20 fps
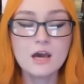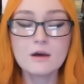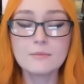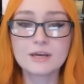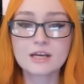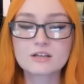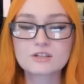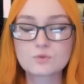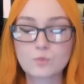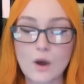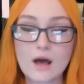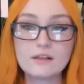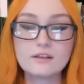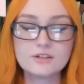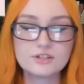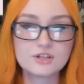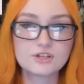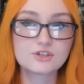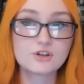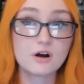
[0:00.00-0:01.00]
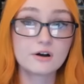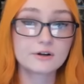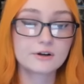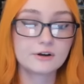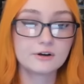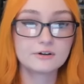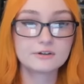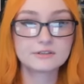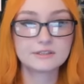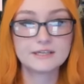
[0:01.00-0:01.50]
because while it does not
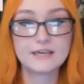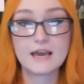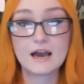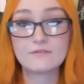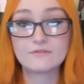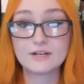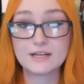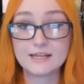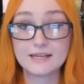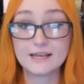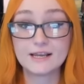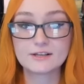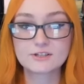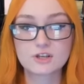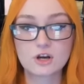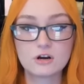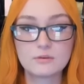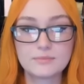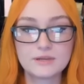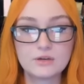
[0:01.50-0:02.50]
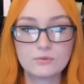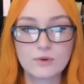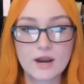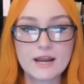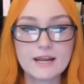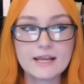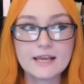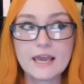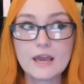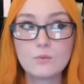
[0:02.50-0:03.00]
currently have an ESRB rating,